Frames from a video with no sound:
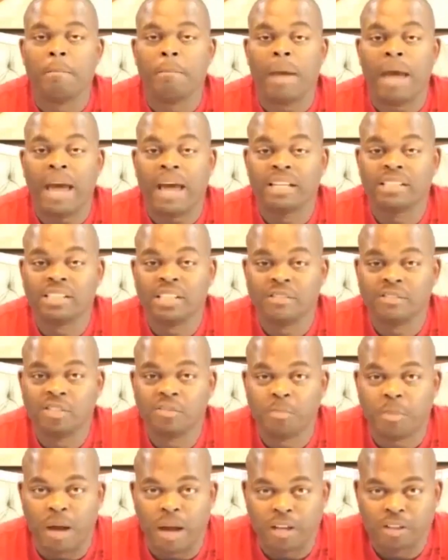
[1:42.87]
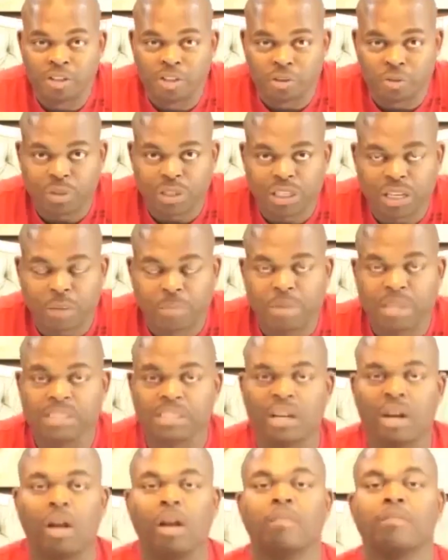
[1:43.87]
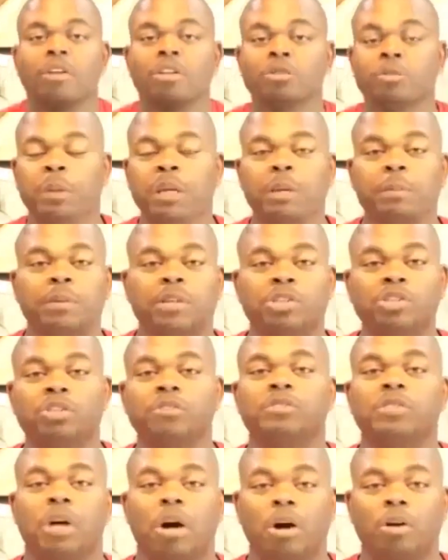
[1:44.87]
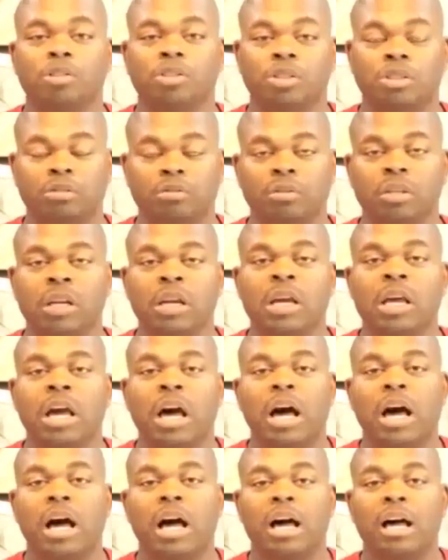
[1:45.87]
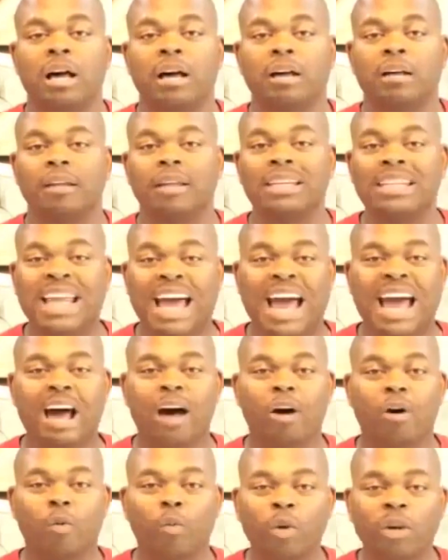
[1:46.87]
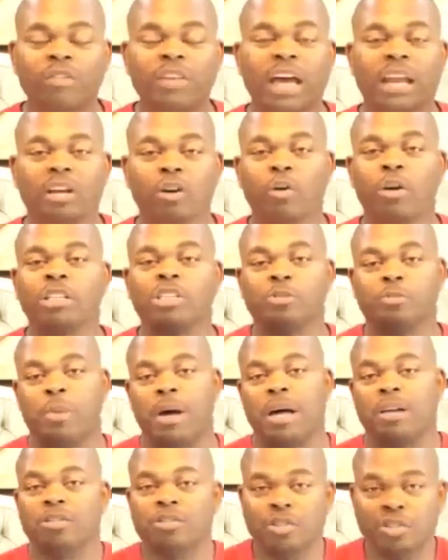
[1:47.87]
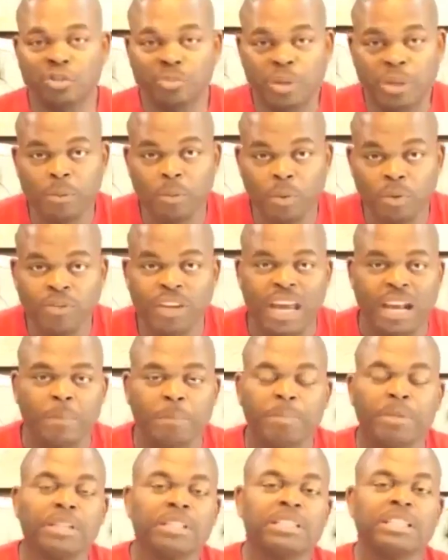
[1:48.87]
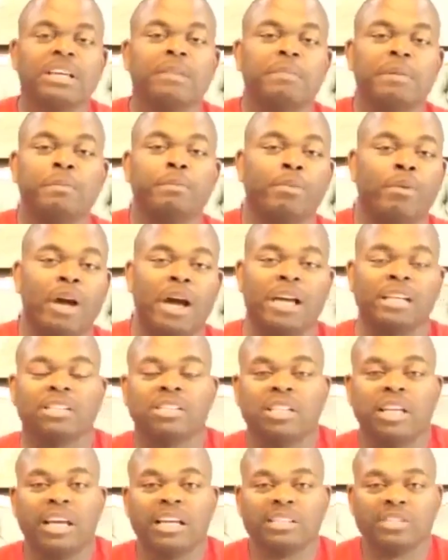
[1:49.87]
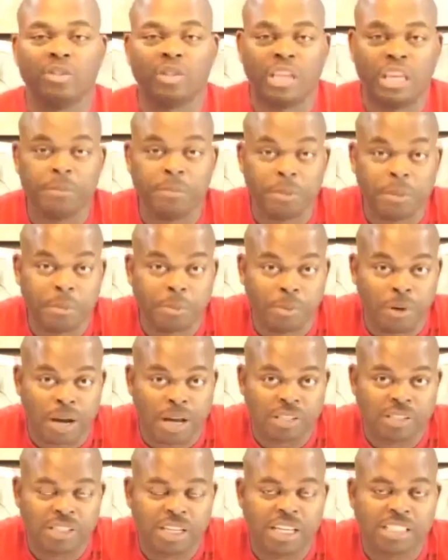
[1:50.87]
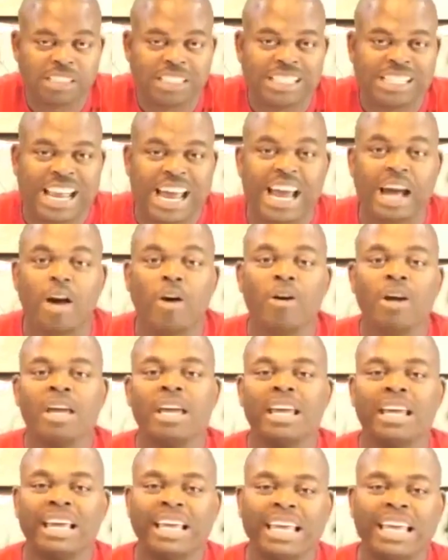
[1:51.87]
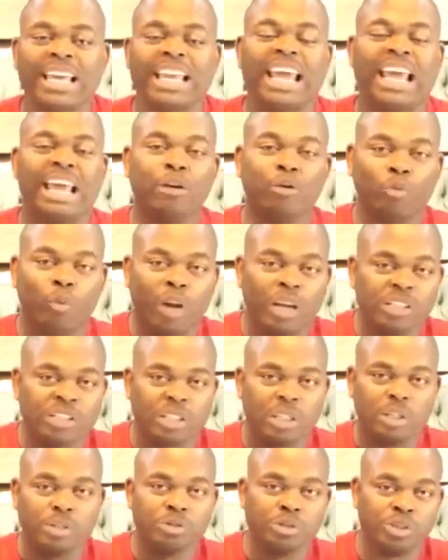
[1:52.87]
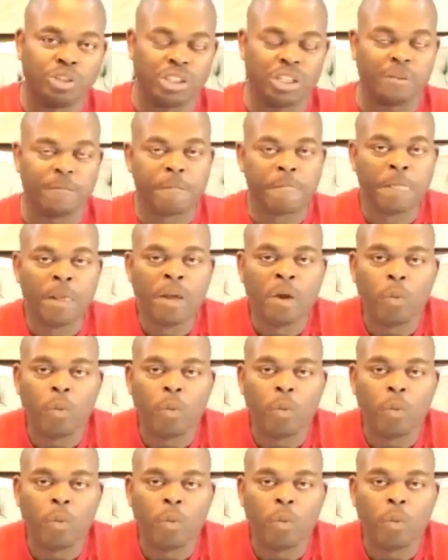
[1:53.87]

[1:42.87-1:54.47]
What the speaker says: massive sponsoring. That means that all those people that you've talked to, now we've got to go ahead and sponsor those people. We've got to put them in process or keep them in process and now get a resolution.